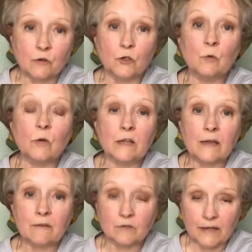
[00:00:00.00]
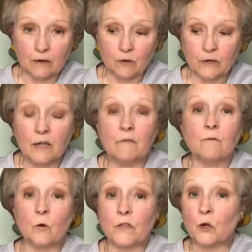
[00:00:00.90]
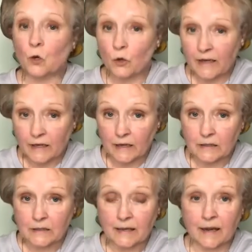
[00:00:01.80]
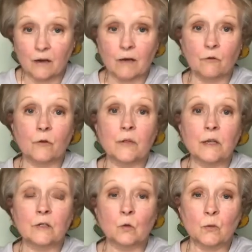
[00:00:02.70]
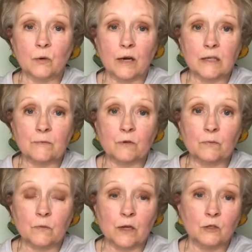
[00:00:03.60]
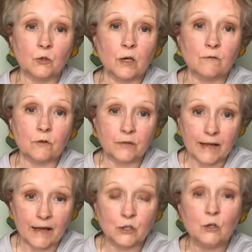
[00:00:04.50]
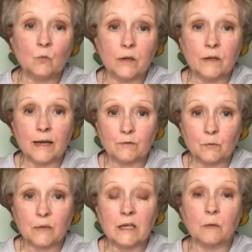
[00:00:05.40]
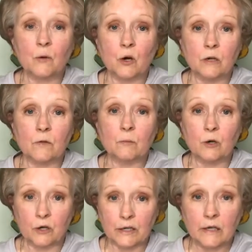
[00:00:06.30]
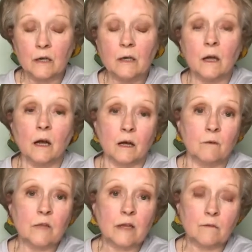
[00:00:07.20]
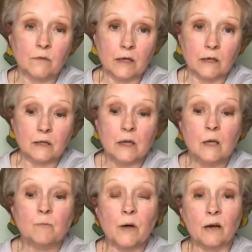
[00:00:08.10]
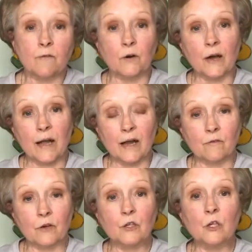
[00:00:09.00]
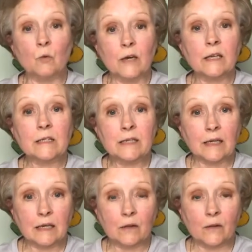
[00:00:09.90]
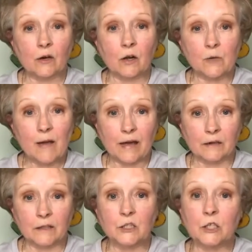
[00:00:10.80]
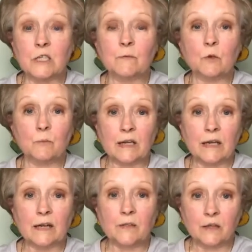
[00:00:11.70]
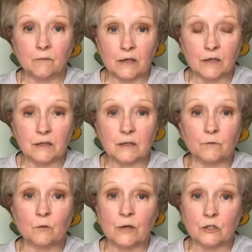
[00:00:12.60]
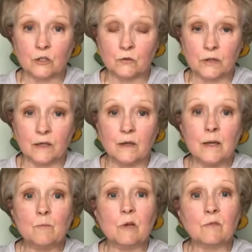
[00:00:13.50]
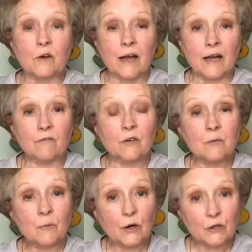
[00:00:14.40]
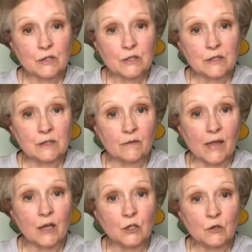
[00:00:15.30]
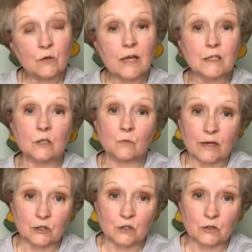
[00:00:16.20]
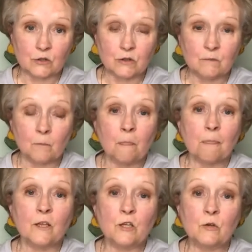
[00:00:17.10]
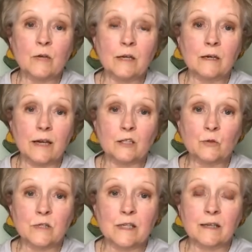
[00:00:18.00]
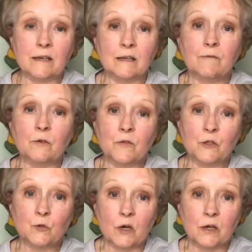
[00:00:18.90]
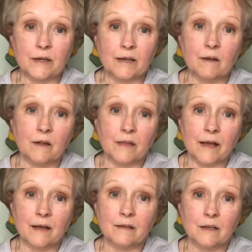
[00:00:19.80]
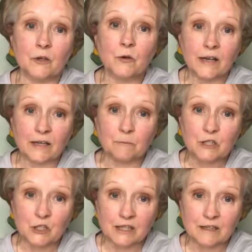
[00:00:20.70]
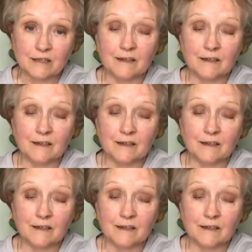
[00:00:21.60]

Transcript: You will get that flower. For the Cricut, however, the door prize for uh, drawing for that, you will have to be a part of the party, uh, of the event. But for every, you will get a ticket in there automatically just for being at the event, for registering. But for every person that you get to register, you get an extra ticket for the drawing on that uh, Cricut machine.